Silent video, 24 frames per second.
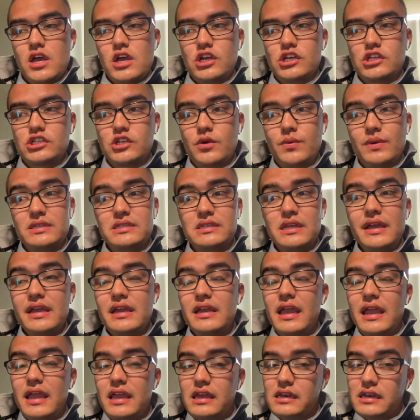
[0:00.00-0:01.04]
So it's like
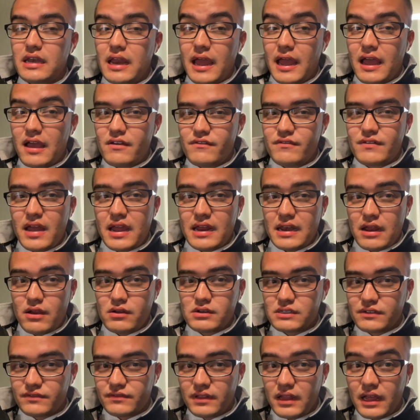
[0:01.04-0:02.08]
8.5, 9
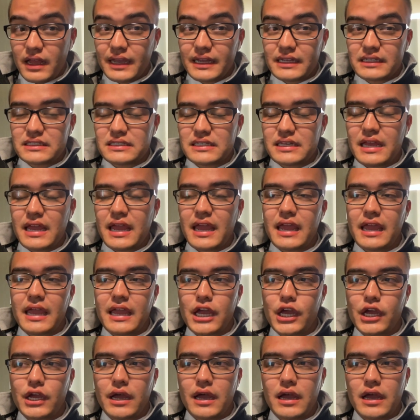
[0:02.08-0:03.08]
hours of flying today.